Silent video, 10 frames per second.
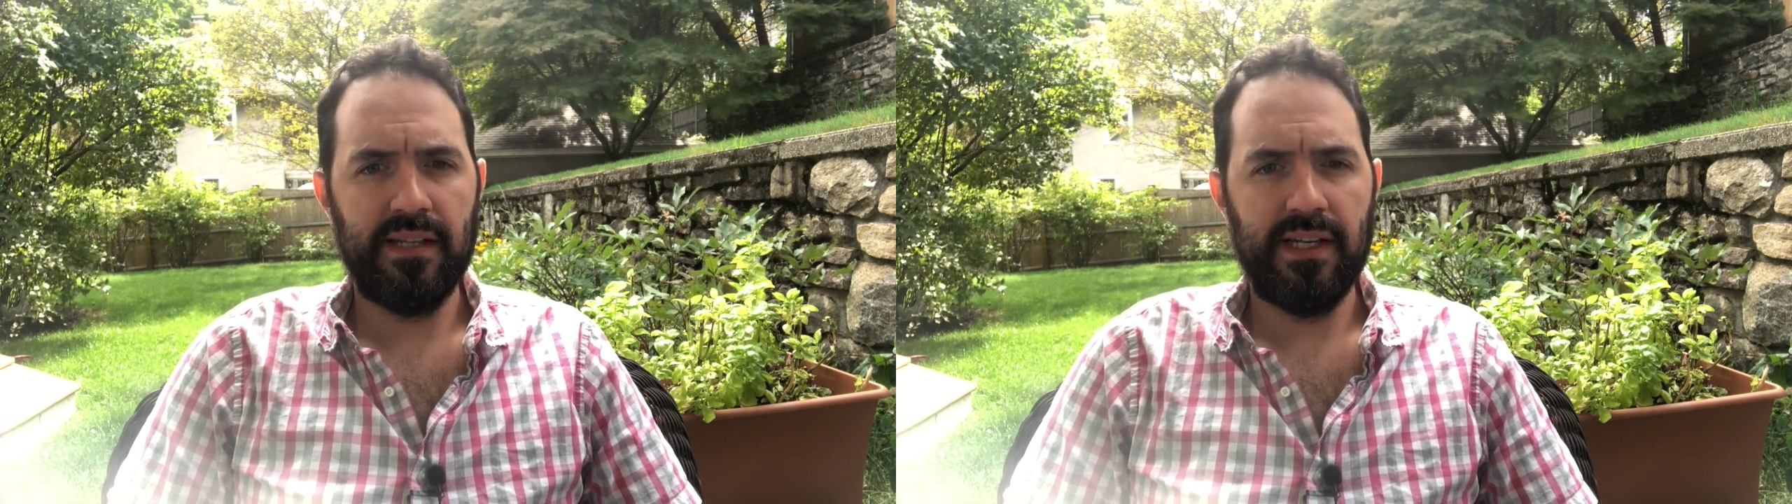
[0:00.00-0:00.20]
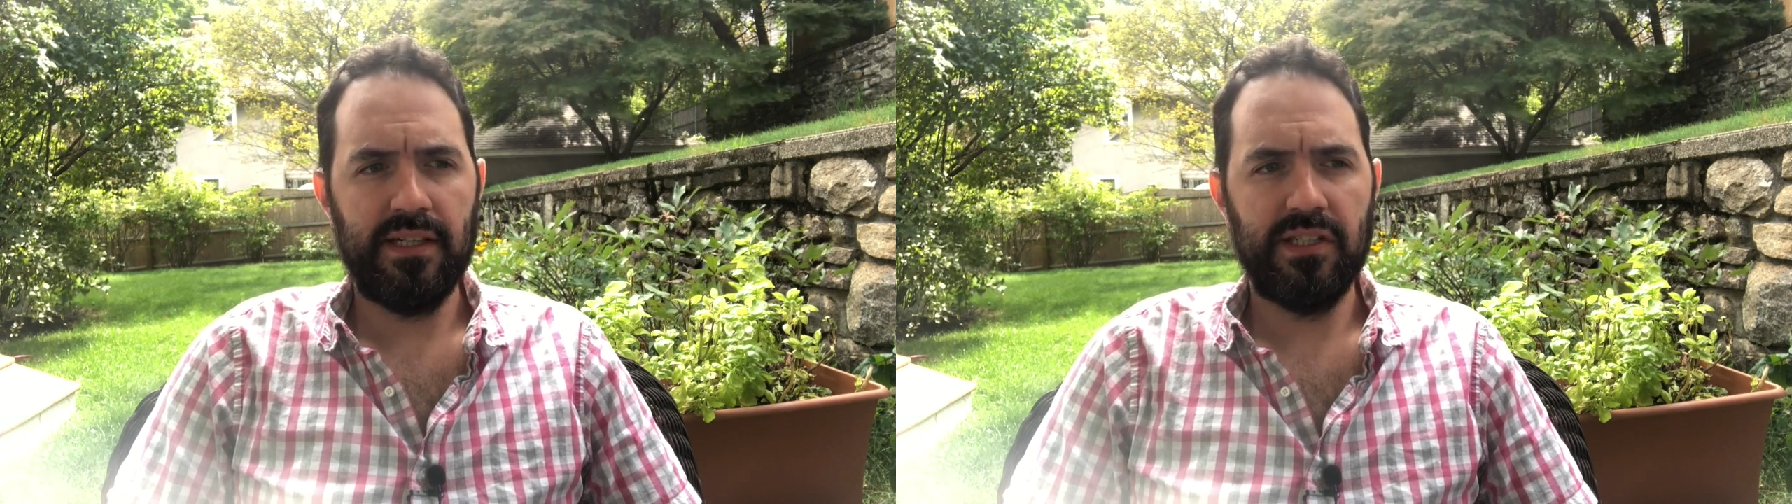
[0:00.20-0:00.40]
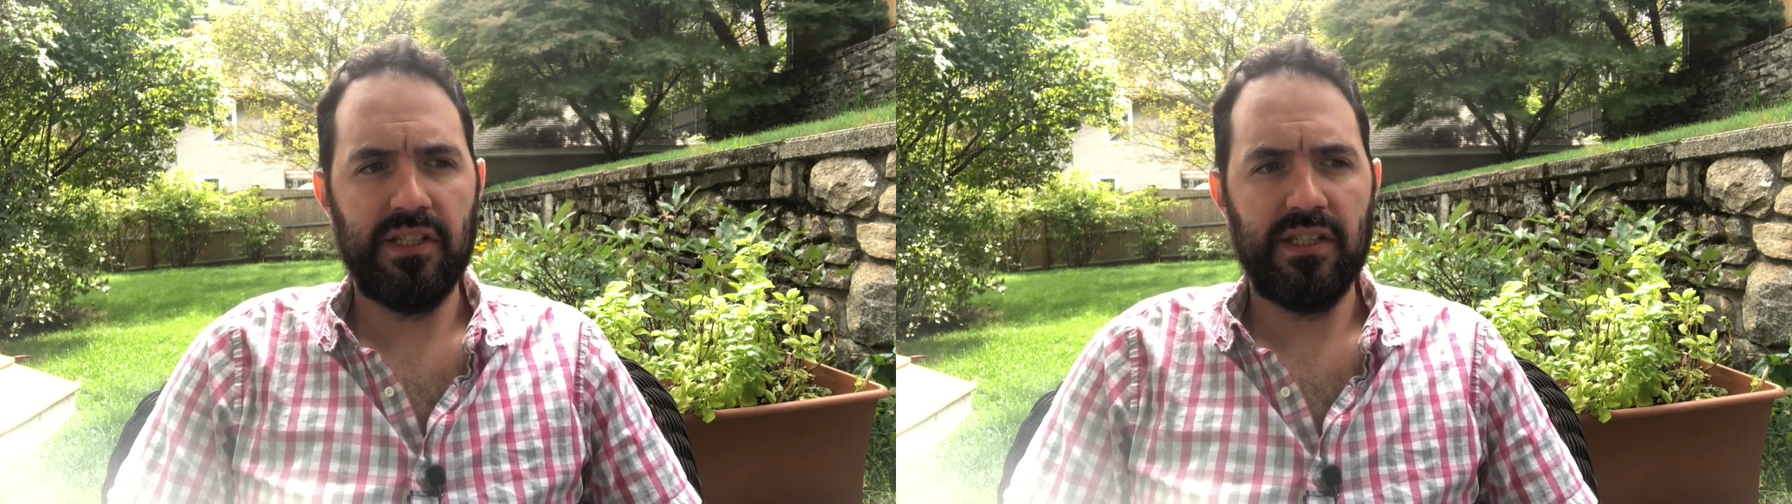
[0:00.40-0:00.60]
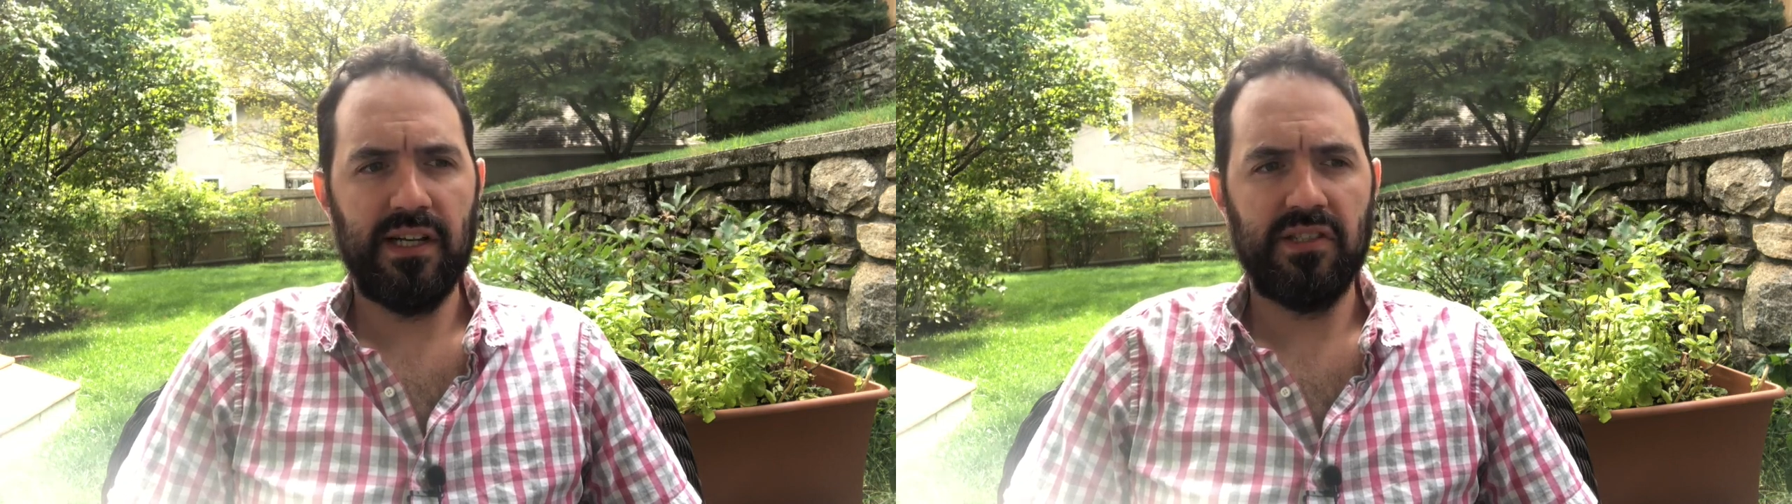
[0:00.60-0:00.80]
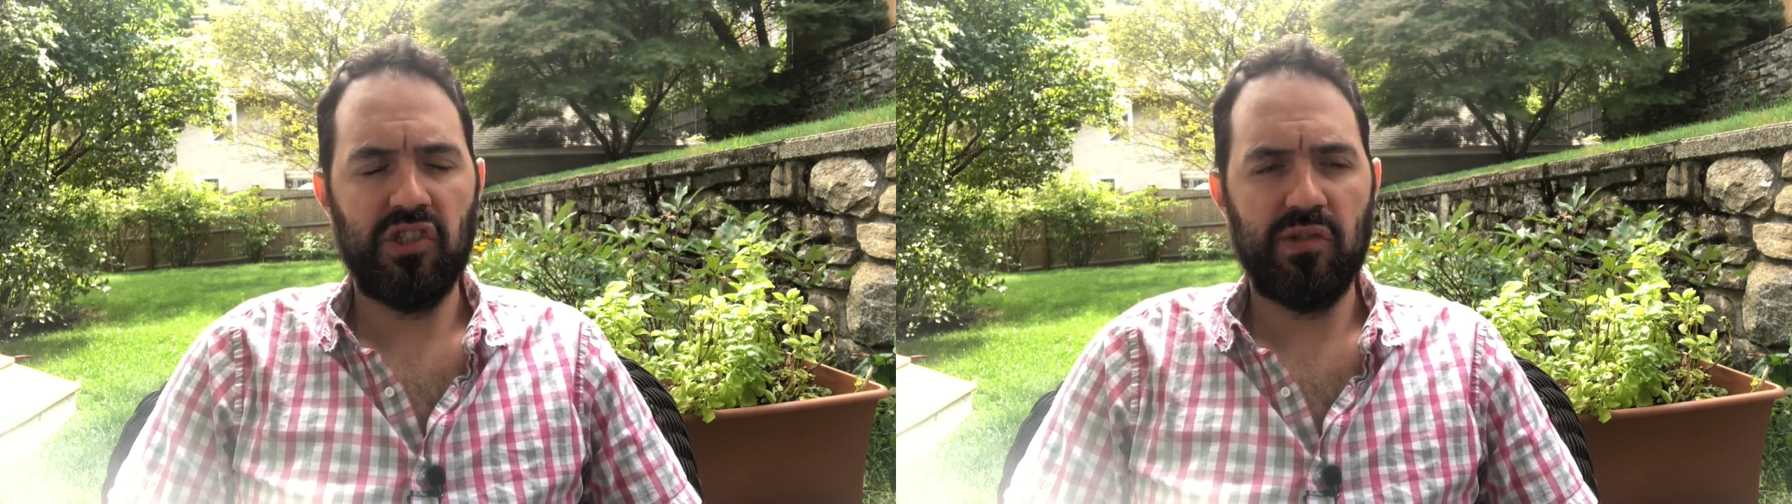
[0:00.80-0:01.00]
English
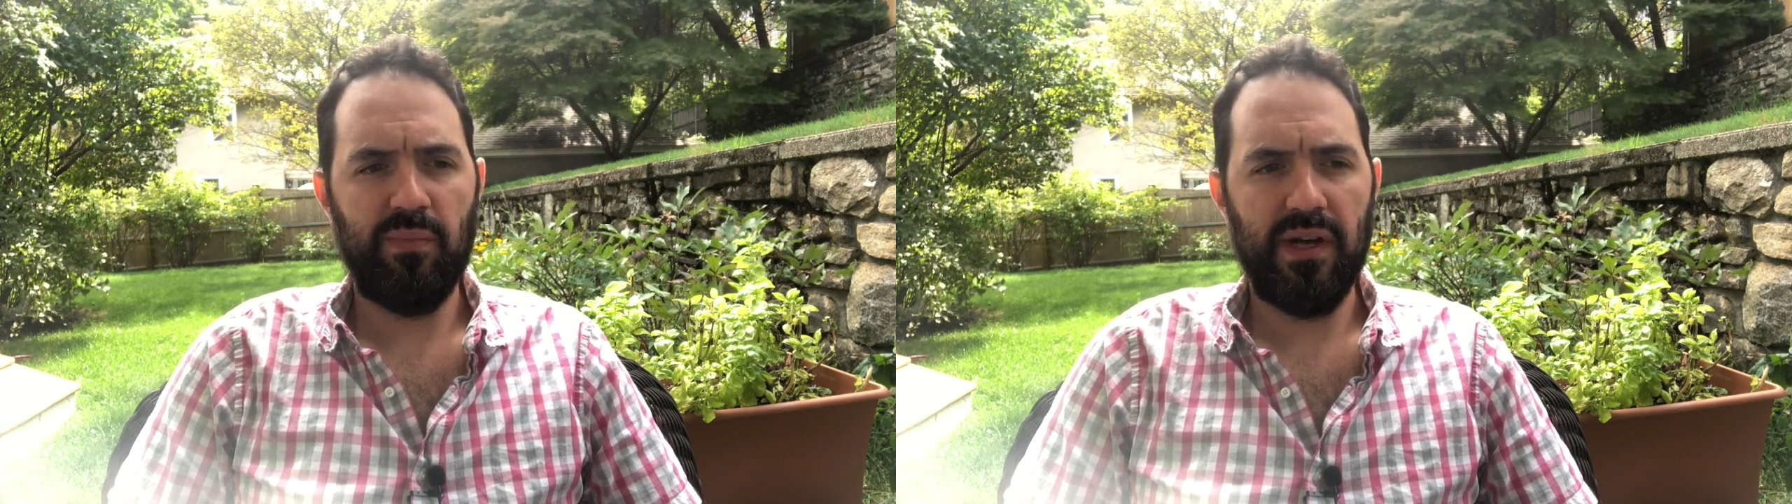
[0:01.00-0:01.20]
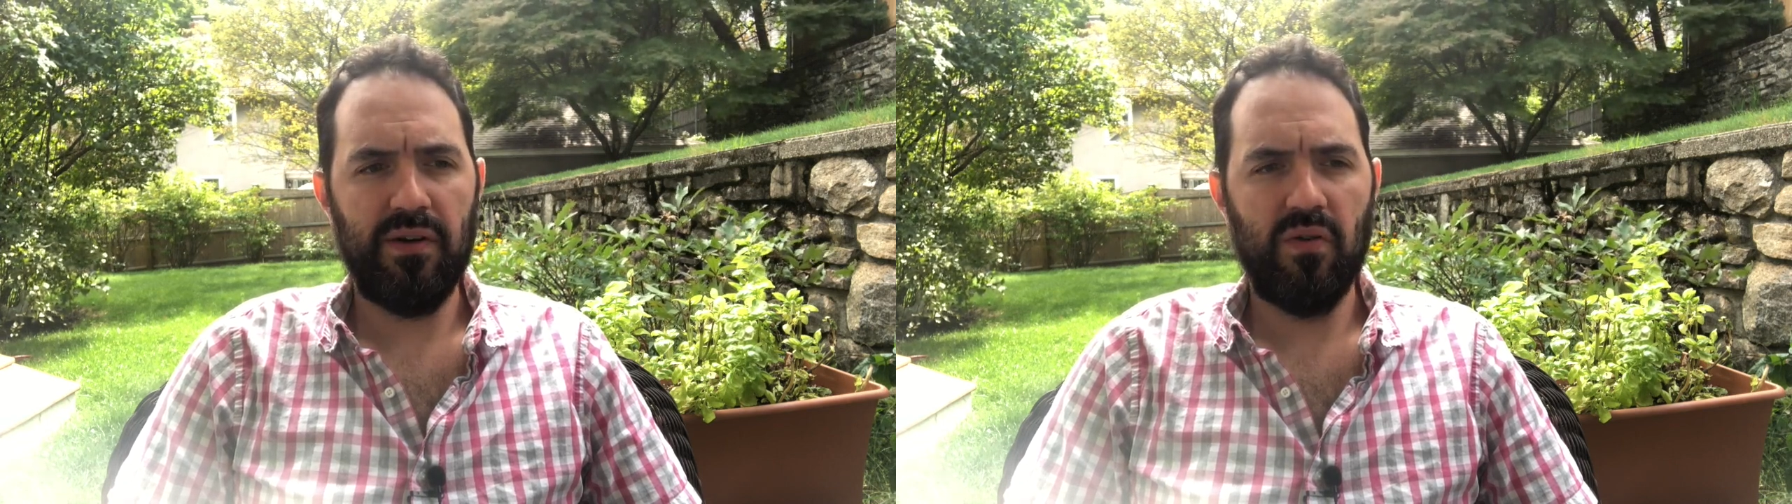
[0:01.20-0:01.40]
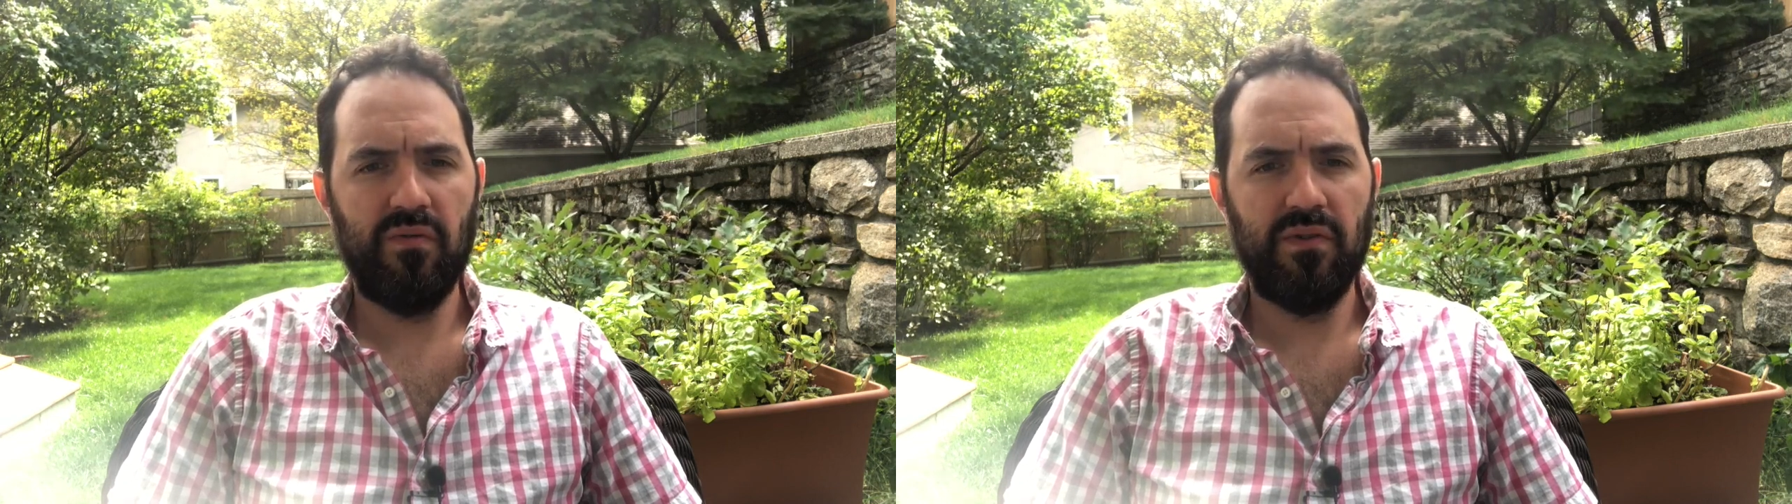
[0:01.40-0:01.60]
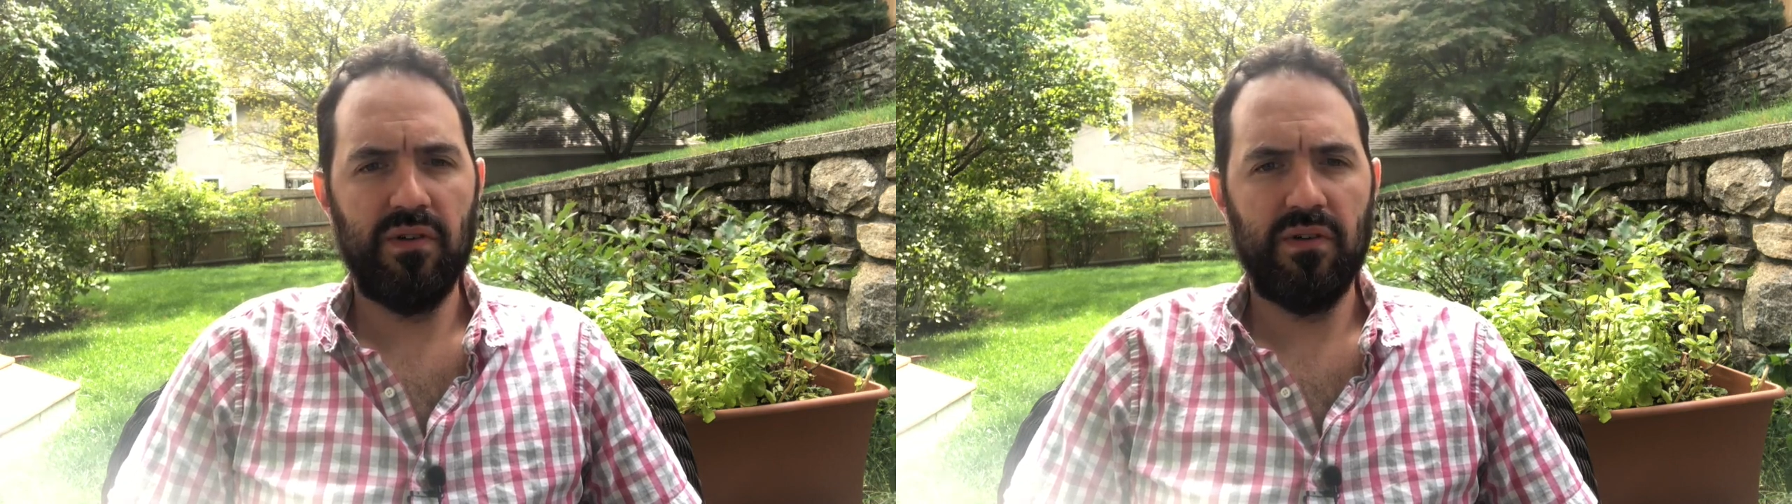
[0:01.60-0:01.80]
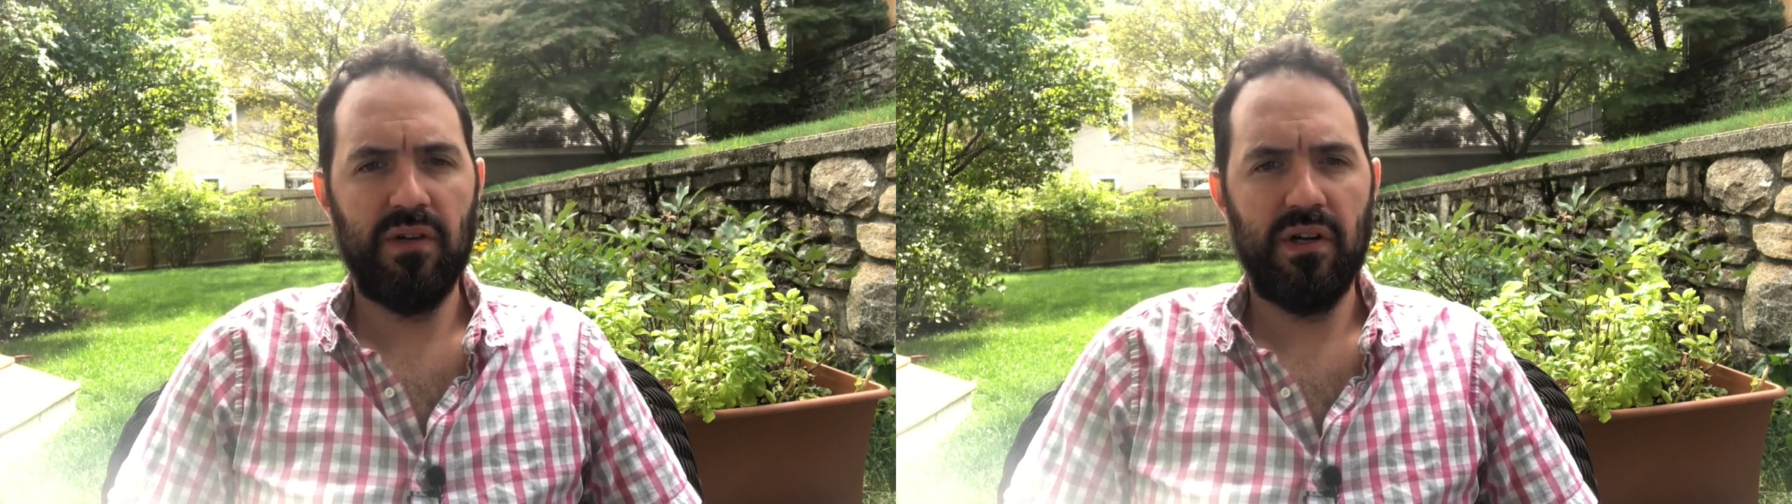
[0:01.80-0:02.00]
has spread
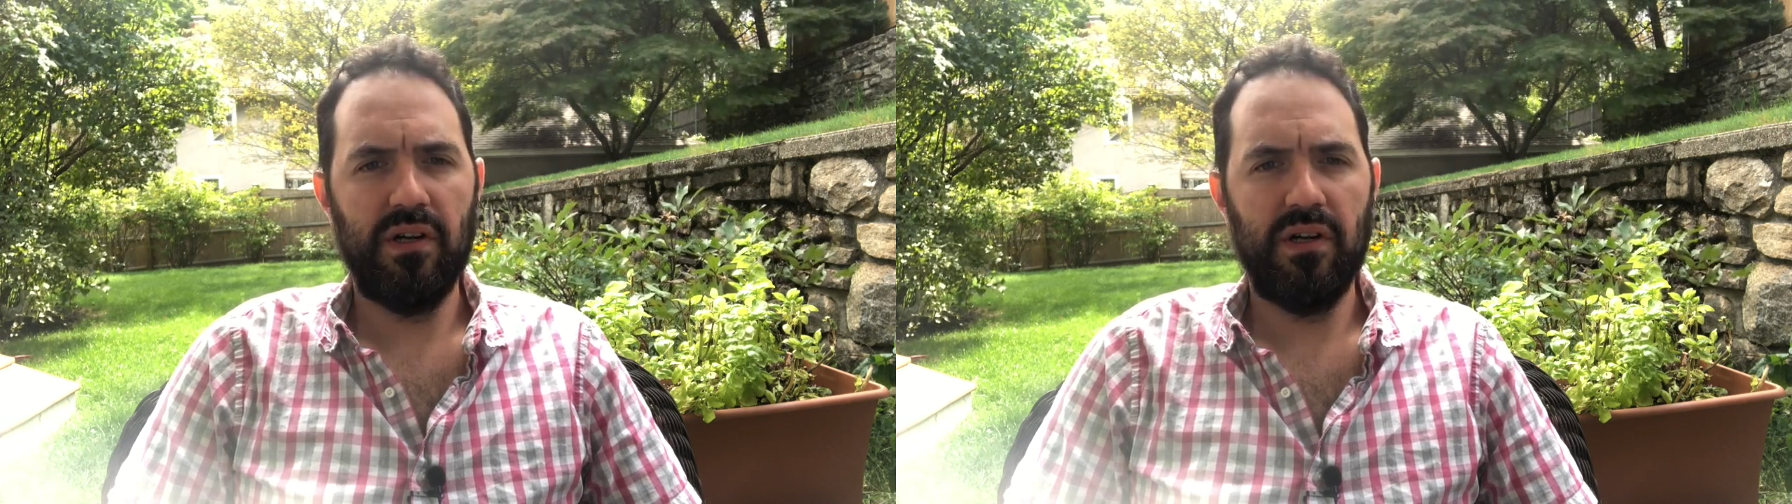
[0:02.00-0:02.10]
over